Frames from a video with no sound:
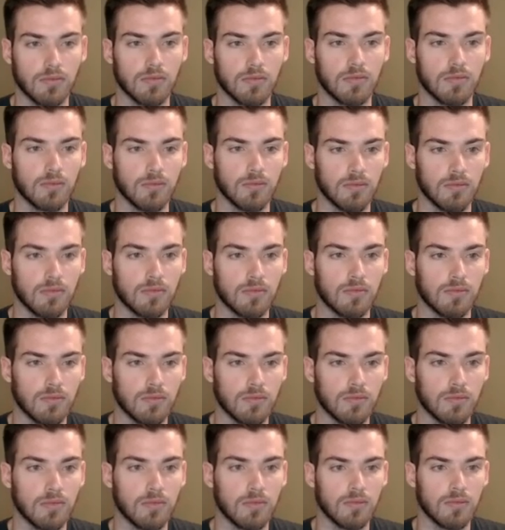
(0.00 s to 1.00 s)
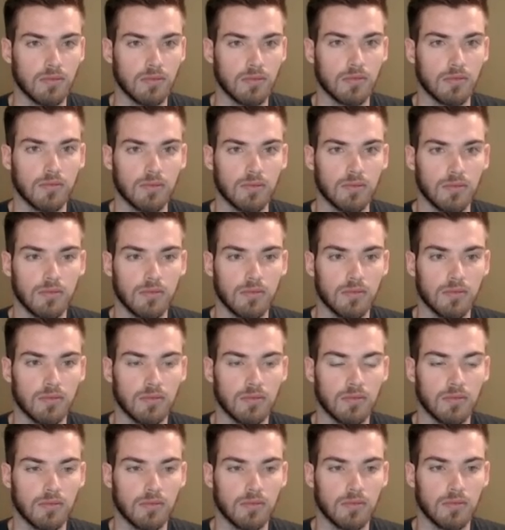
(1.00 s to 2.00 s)

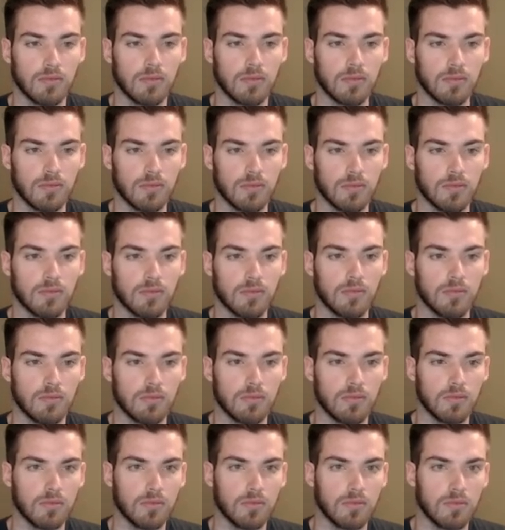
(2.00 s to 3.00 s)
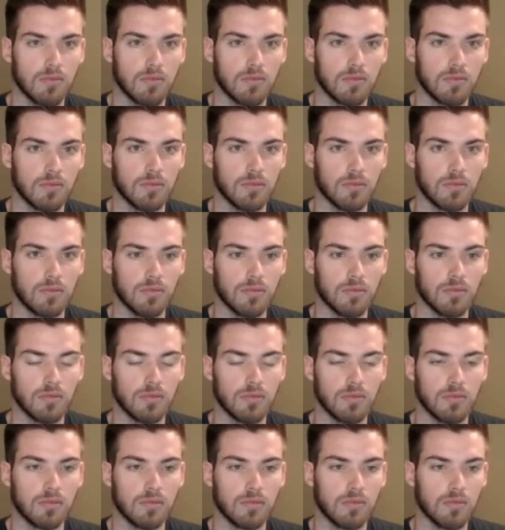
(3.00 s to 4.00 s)

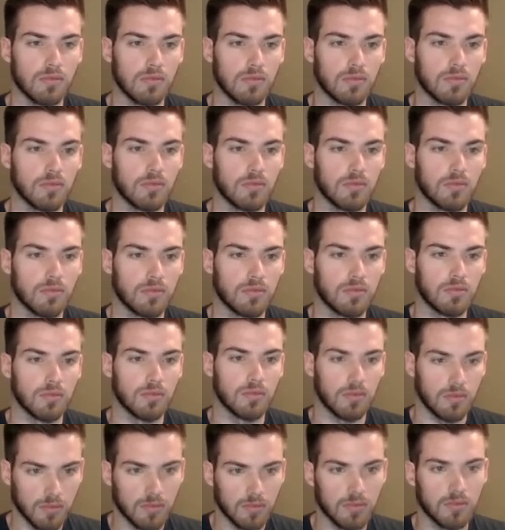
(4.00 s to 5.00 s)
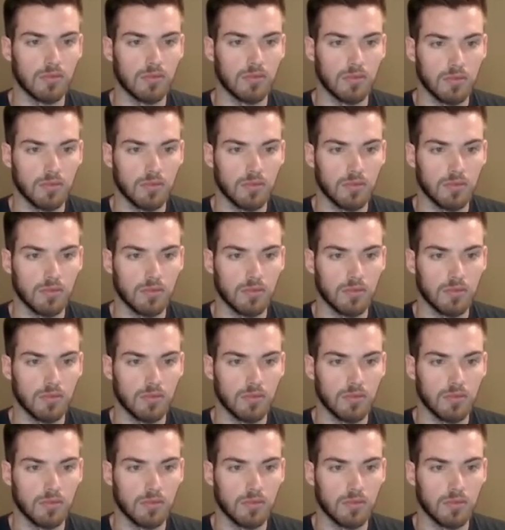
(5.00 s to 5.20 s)
(not speaking)